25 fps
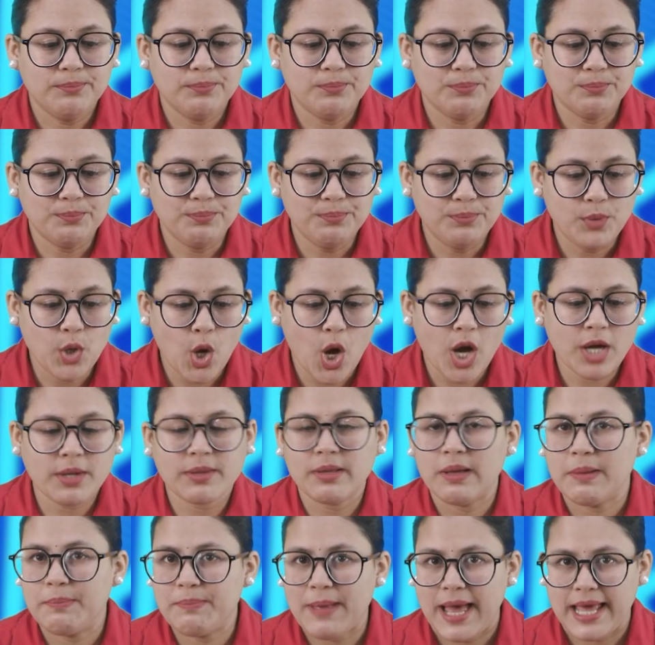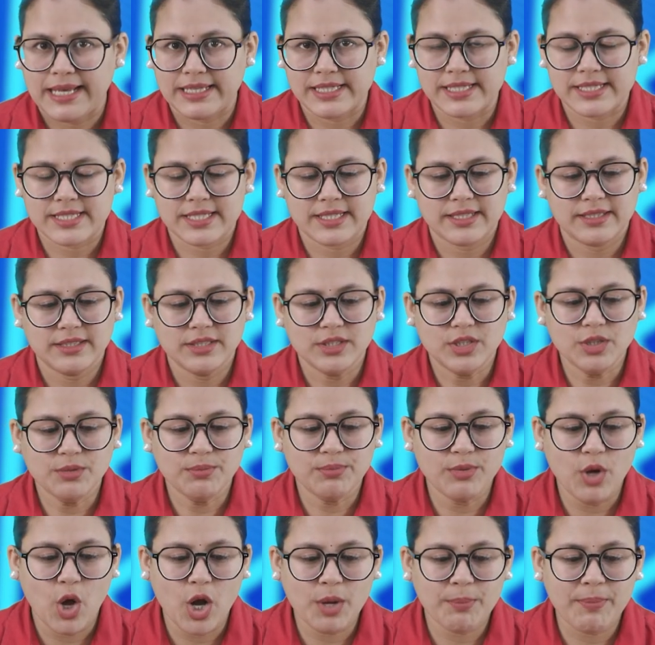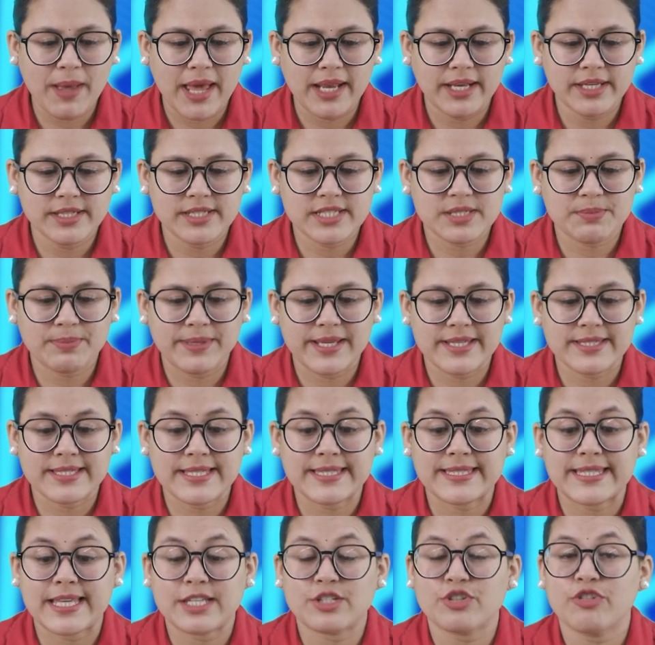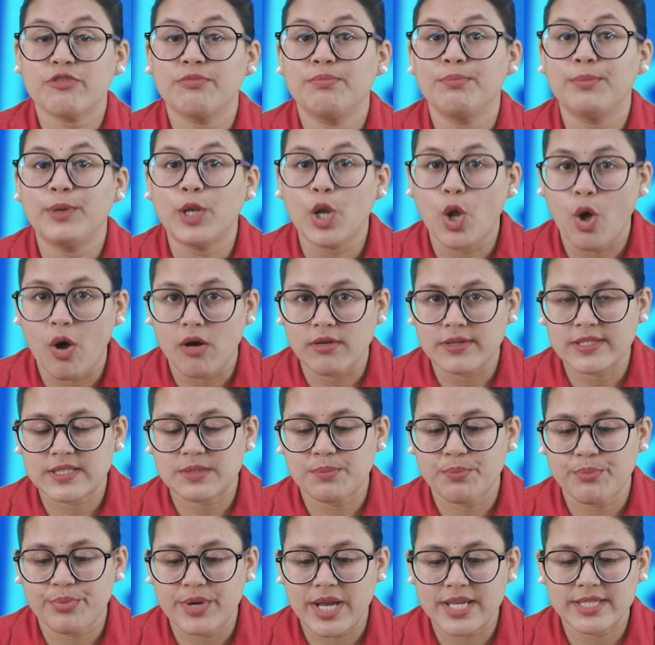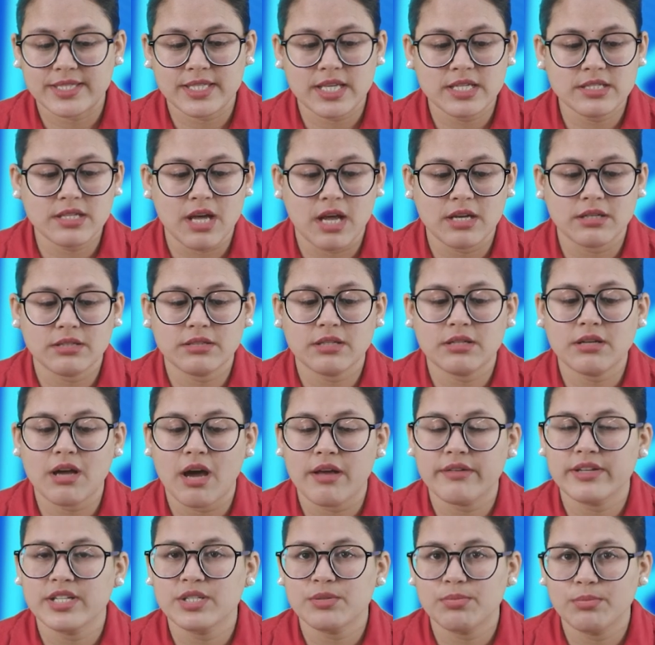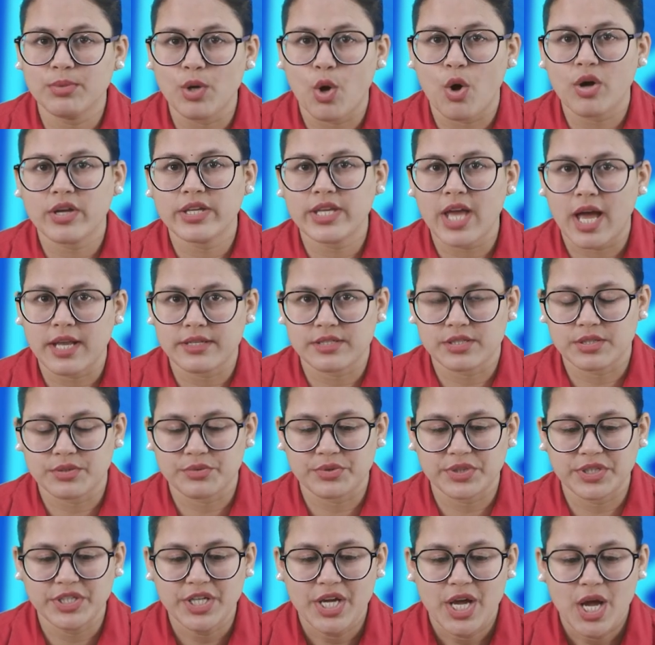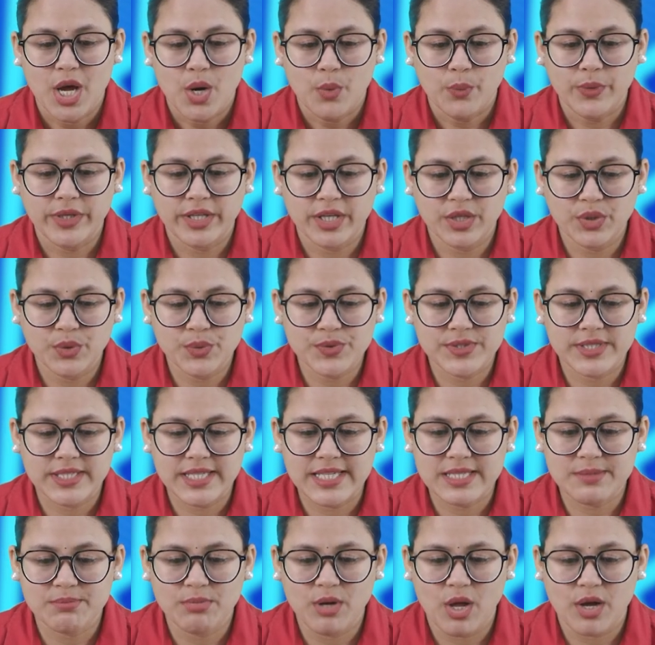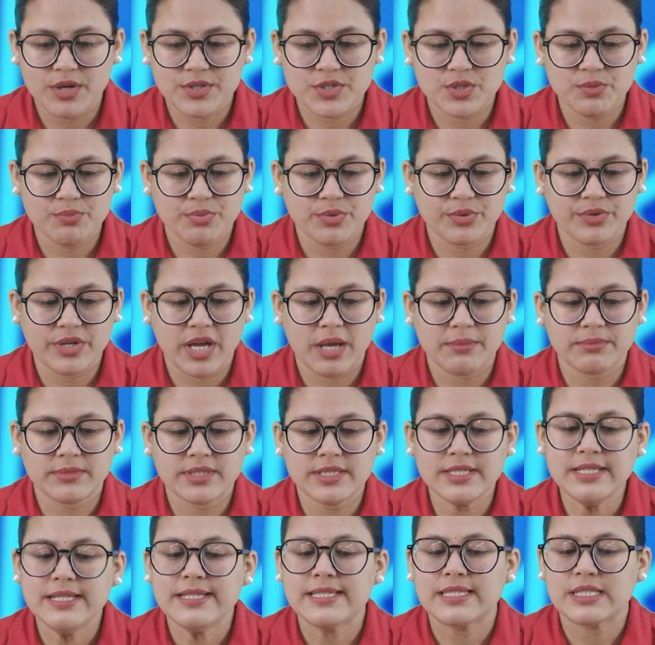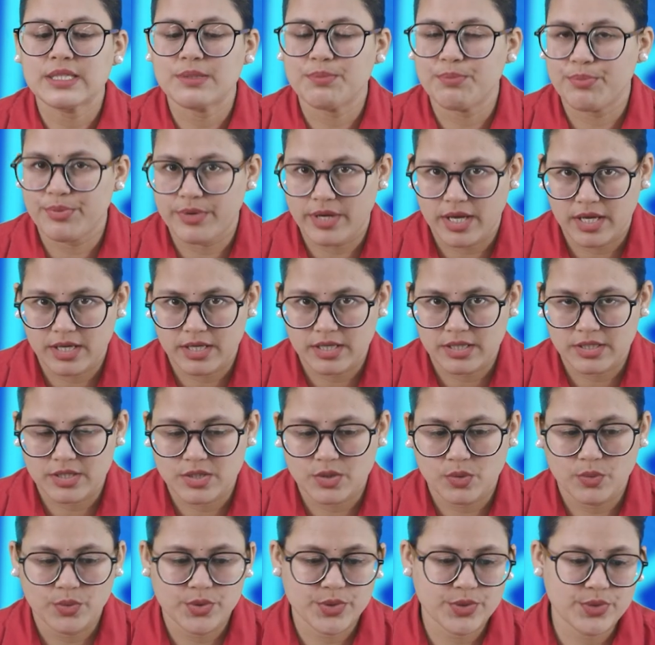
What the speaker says: Block palette. The block palette displays the set of blocks present under the current block category. We can use these blocks to program the sprite.